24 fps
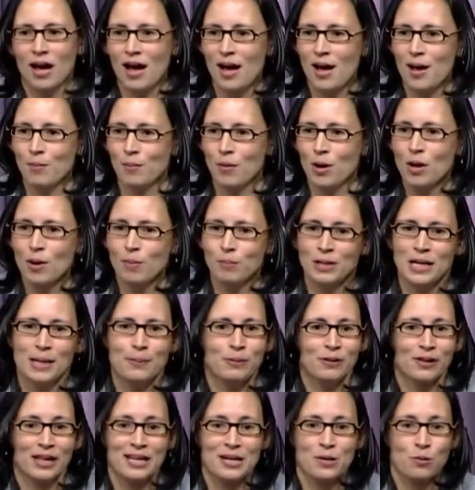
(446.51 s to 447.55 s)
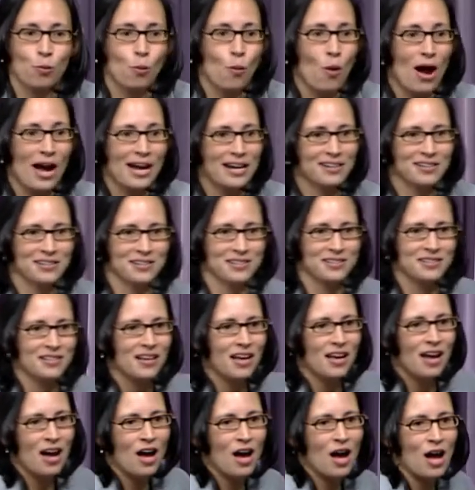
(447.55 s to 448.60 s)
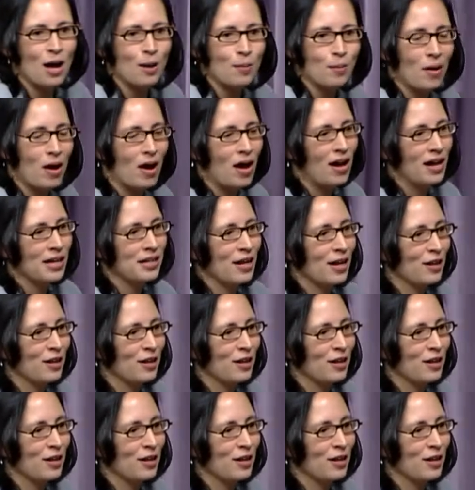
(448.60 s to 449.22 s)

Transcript: um, manipulating wires um, on